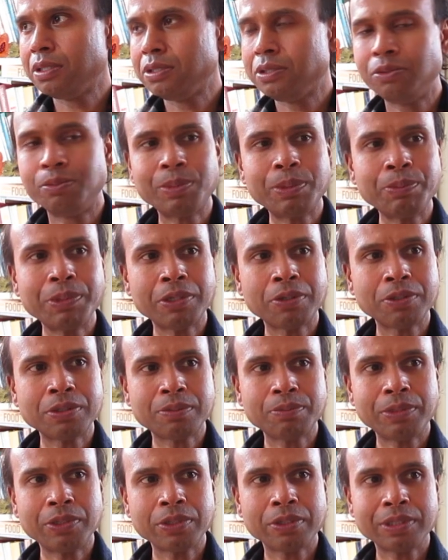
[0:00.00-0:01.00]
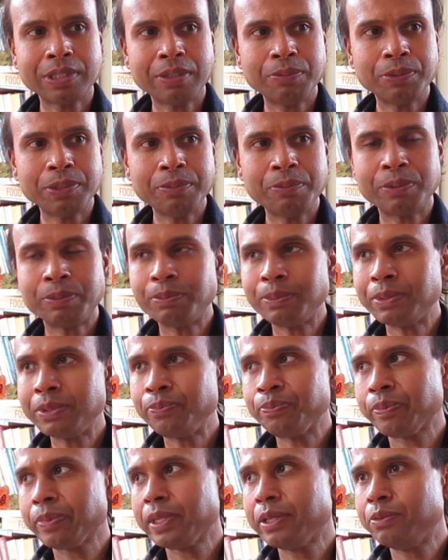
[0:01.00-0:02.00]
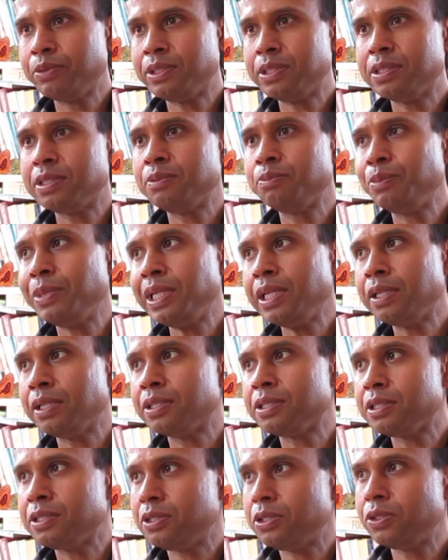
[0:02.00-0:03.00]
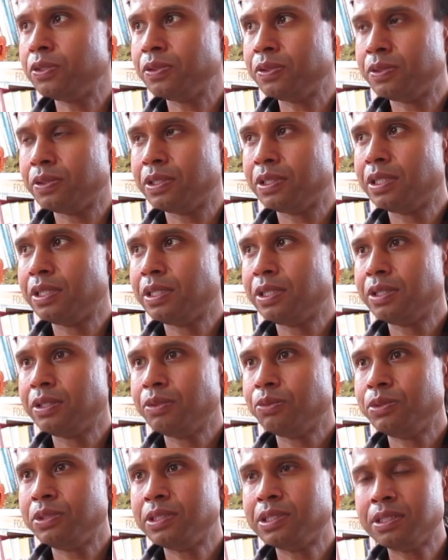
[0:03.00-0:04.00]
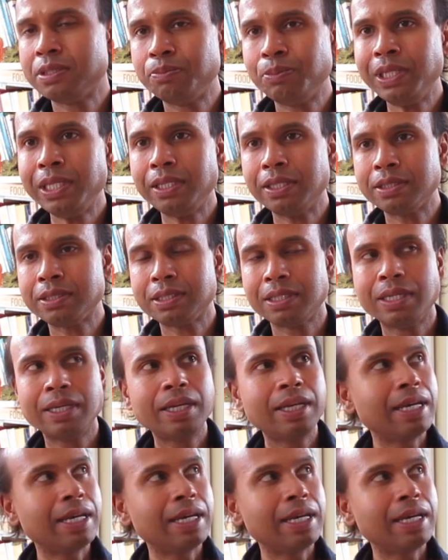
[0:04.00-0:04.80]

Do you remember the Course in Miracles? Anybody remember? Which is as meaningless as you which is meaningless.